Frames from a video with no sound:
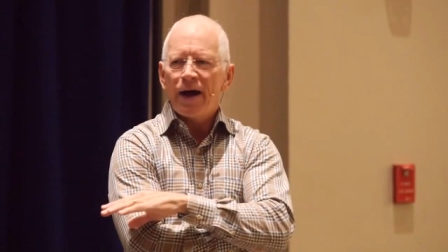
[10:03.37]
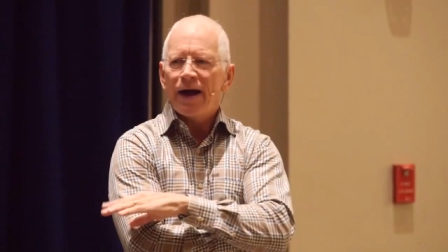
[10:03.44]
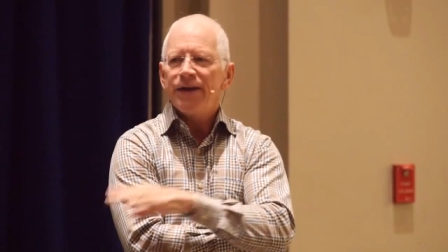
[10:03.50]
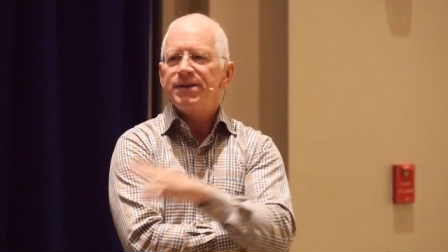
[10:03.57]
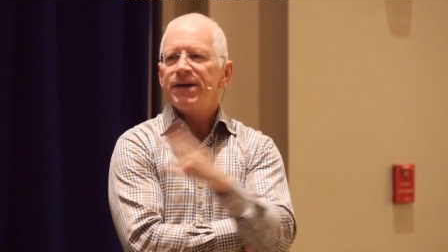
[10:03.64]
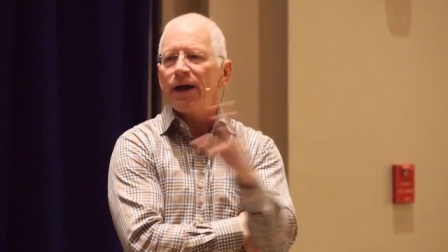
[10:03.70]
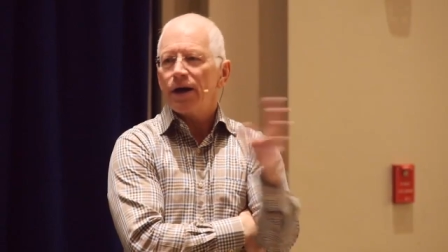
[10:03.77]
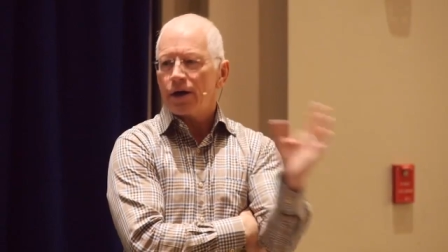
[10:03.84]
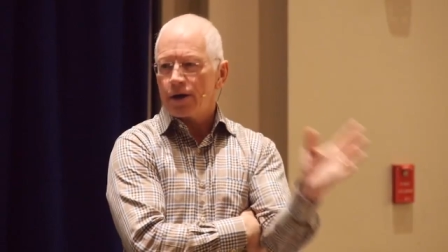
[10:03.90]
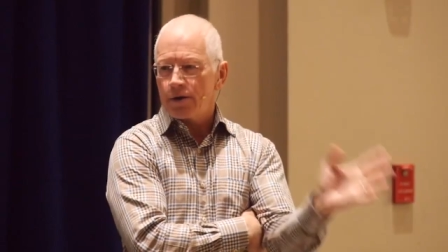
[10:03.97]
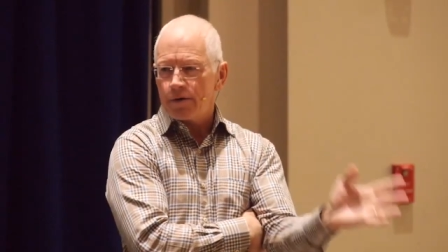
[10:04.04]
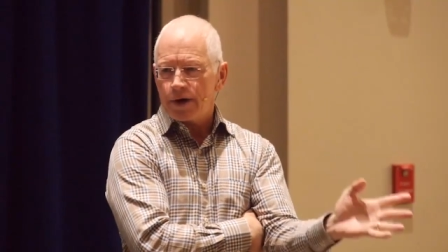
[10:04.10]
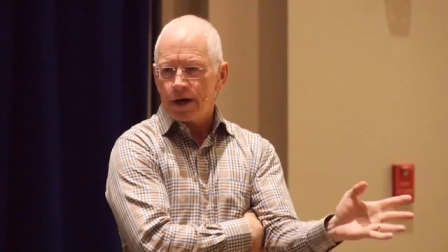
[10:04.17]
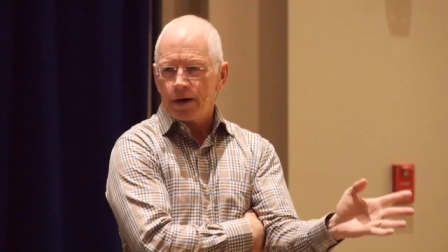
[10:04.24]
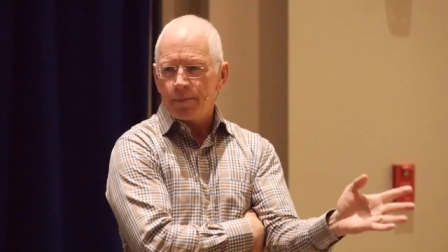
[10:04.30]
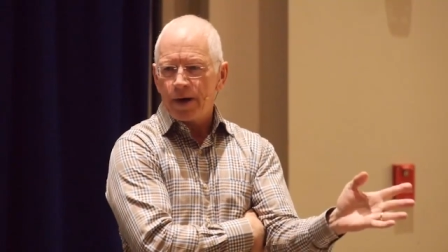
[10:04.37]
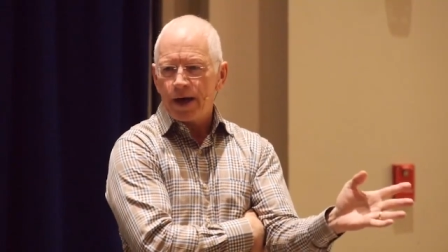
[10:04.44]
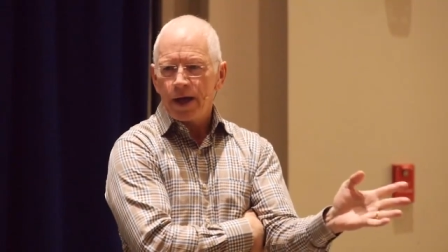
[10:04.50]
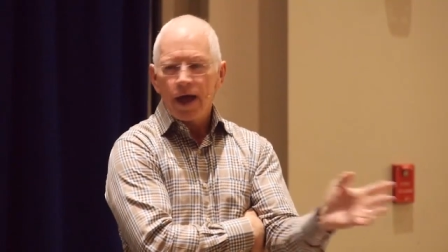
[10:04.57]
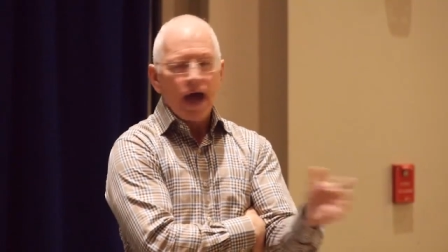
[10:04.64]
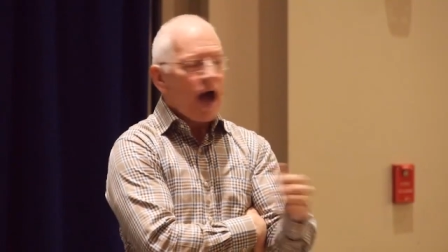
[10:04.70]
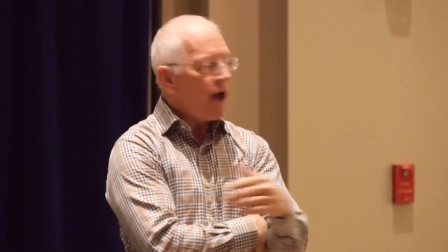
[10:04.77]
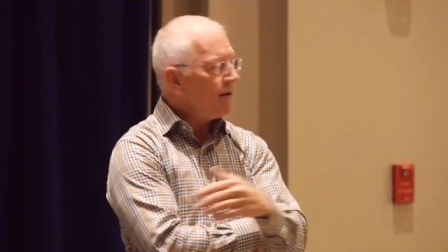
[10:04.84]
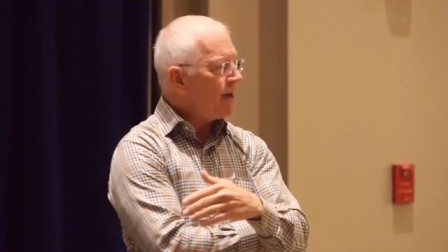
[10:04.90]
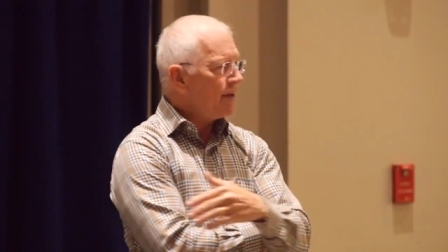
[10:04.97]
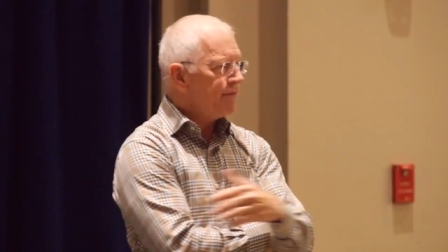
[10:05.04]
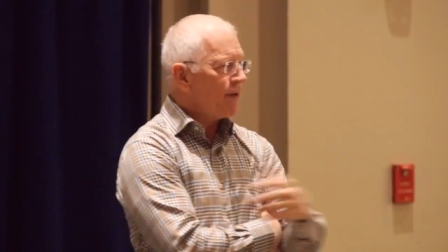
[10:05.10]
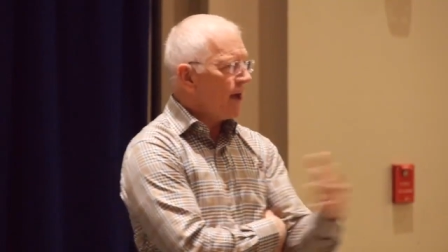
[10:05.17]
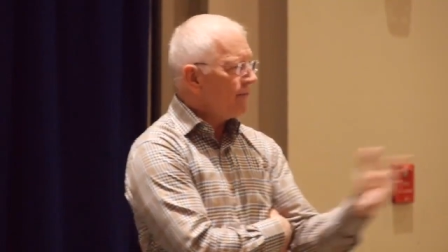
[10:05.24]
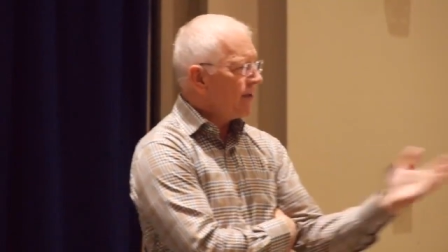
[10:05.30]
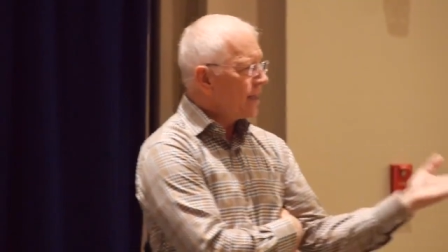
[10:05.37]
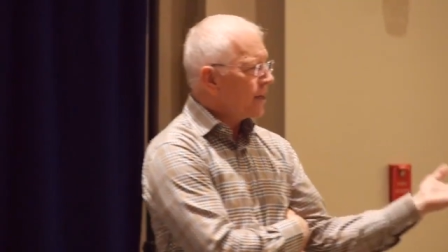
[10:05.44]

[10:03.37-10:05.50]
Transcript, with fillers: my entire career, my, I have, I've